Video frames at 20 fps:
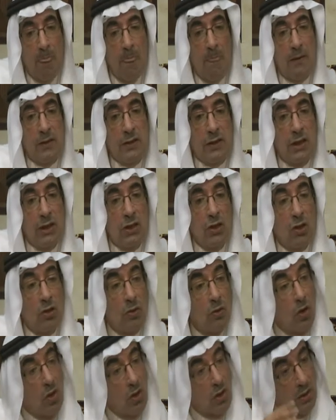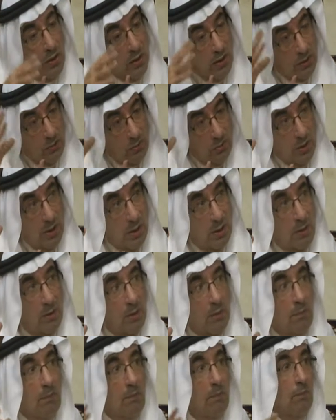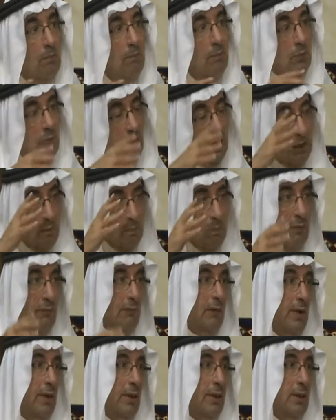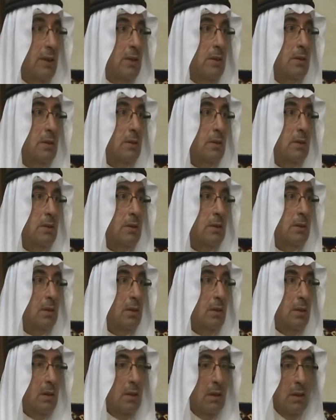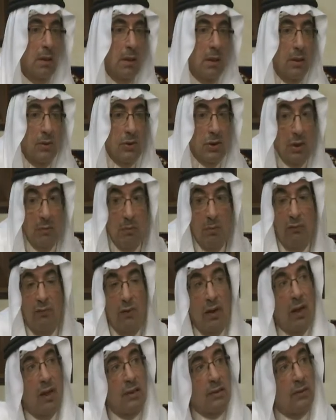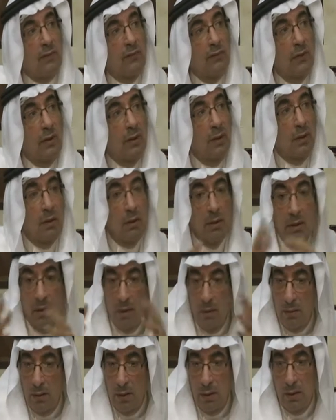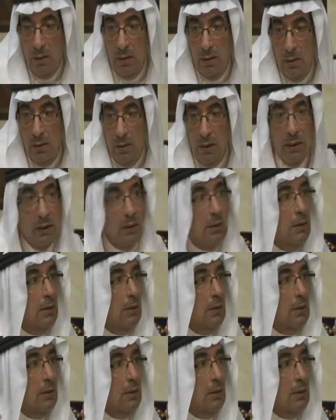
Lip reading: she looked to the great Bavarians, the German philosophy, Hegel,